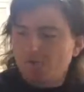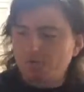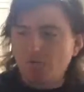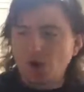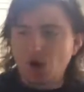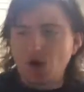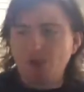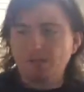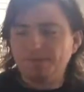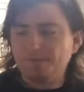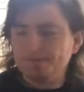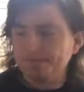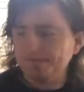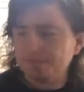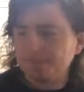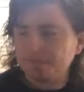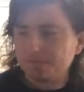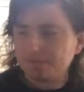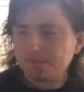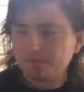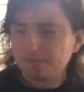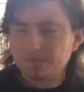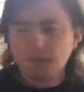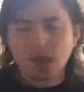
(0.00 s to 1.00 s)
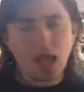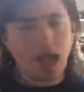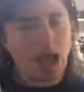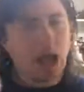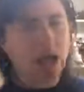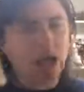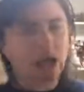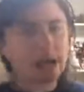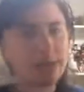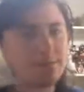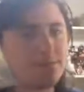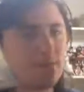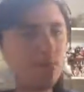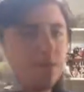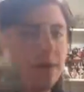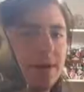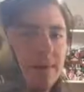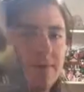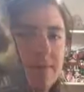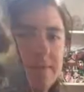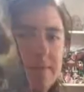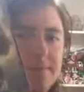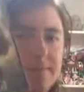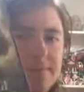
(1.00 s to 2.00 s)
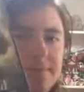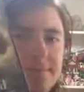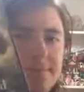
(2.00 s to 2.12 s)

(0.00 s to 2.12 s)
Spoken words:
So, I like that movie.